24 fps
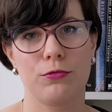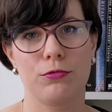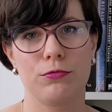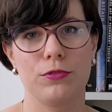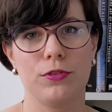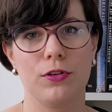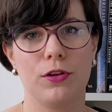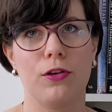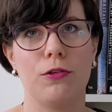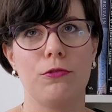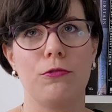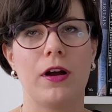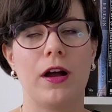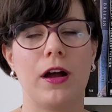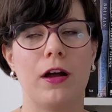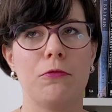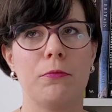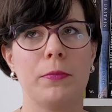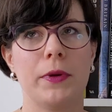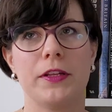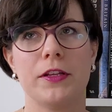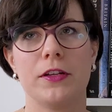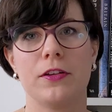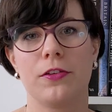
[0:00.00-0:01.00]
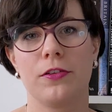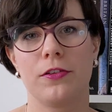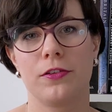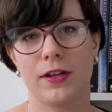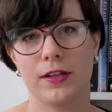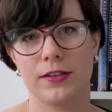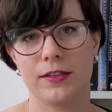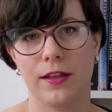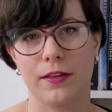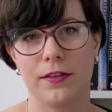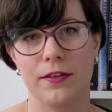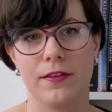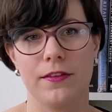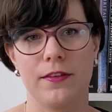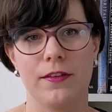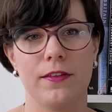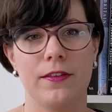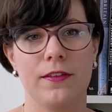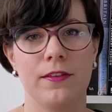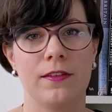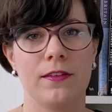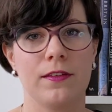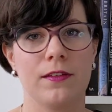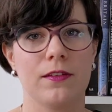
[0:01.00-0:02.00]
to know how many color
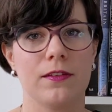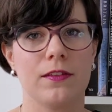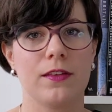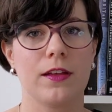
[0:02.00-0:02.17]
analyses